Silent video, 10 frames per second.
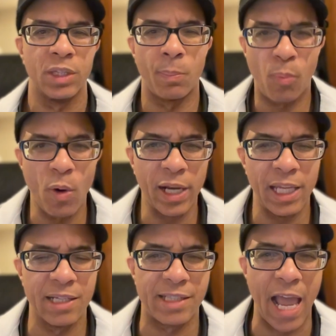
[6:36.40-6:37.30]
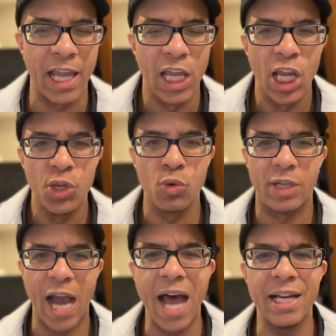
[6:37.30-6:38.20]
The point here is that you
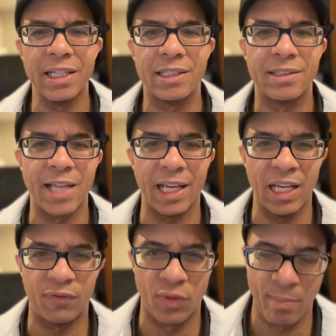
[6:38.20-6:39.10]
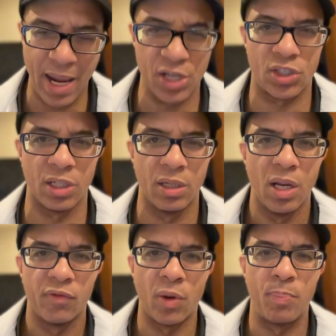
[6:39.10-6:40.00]
gotta take information
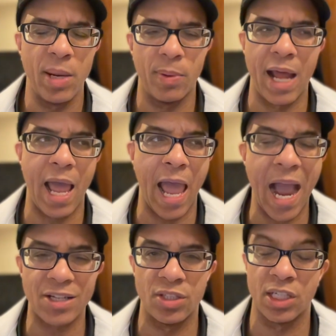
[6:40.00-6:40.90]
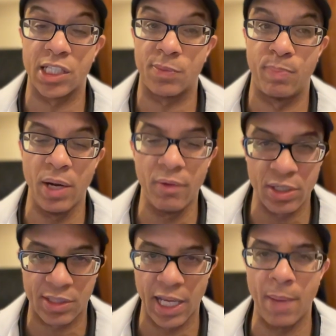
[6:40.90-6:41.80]
from people that actually
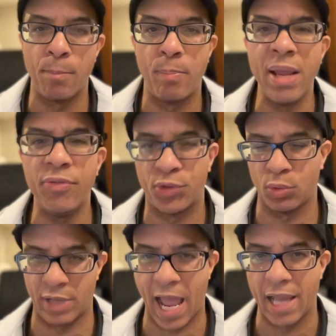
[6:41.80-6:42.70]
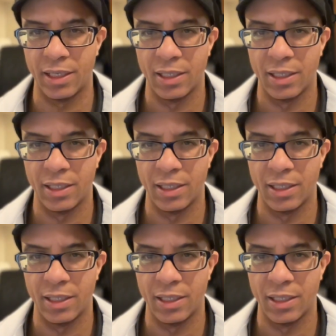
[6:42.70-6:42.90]
experienced it and been through that.